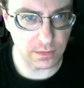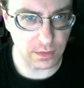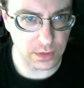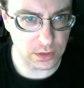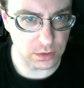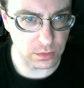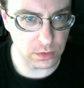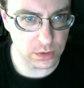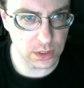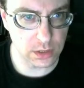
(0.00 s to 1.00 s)
of his
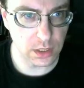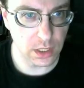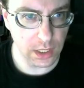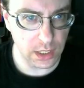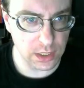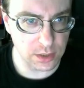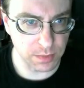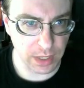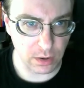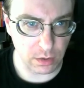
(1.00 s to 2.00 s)
neuroses. He's
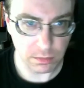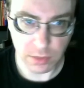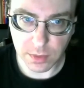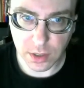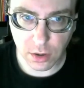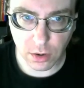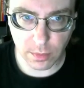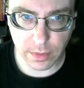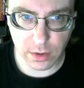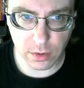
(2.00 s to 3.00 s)
better. Maybe not all
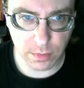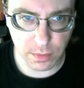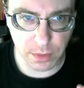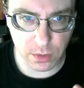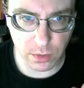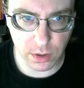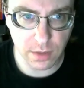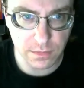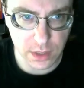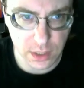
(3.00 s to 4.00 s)
better, but better
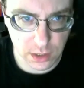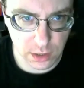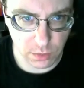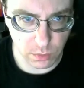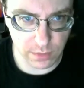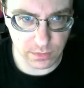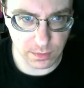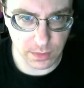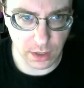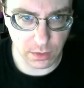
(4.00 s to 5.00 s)
enough that he can get rid of them
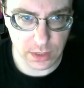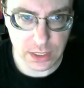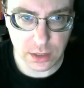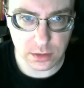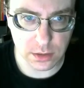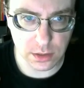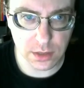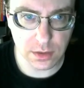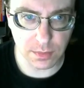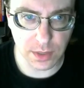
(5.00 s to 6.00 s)
now. He doesn't
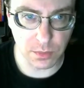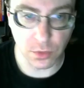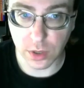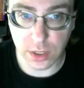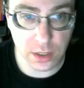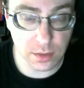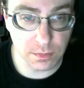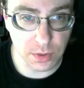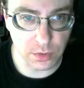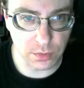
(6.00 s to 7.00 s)
need them anymore. He can
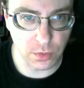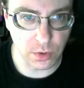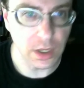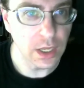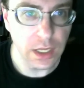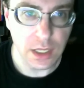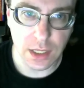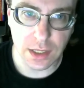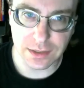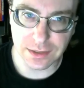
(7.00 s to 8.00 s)
build more.
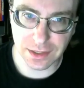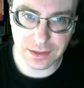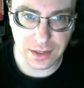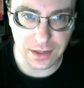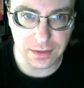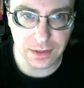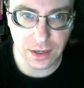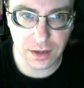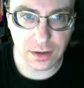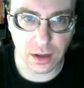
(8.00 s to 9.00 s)
He says that at the
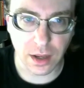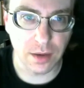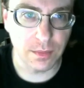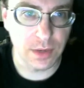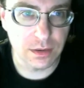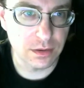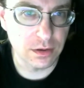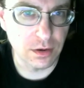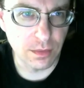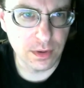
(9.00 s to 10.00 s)
end. I am an, you
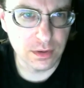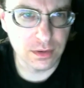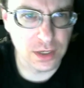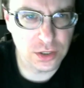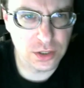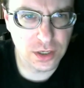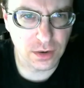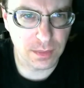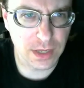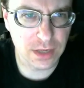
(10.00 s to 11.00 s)
know, I'm an engineer.
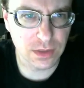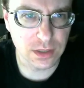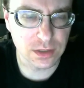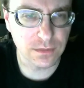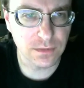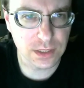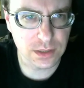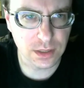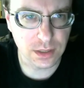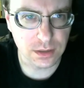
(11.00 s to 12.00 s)
I make things. I fix
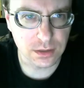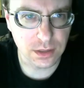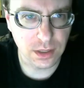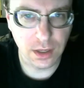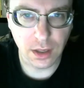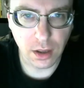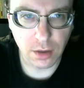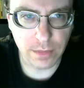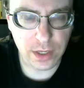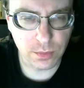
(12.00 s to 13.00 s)
things. I'll
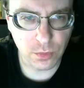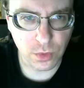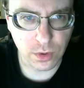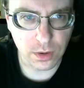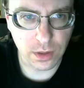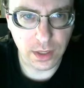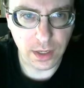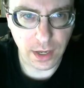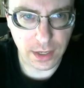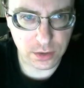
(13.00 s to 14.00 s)
make more.
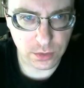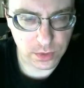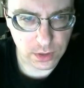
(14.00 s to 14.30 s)
I don't...